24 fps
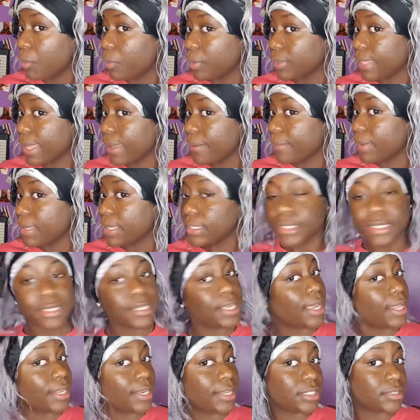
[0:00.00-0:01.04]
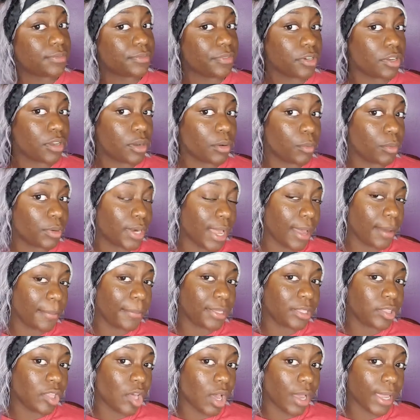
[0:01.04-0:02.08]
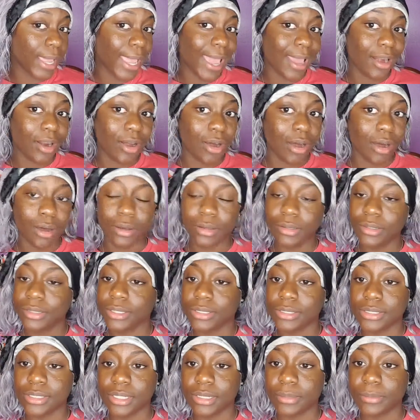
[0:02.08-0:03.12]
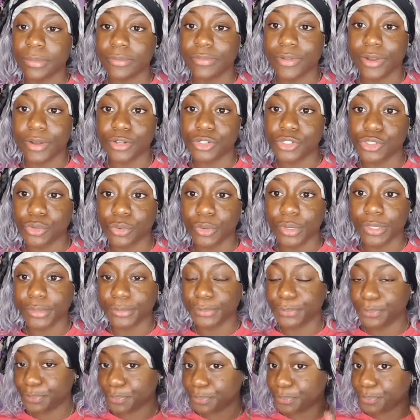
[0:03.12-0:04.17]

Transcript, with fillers: with that being said, this video will not be long at all. It's going to be very short.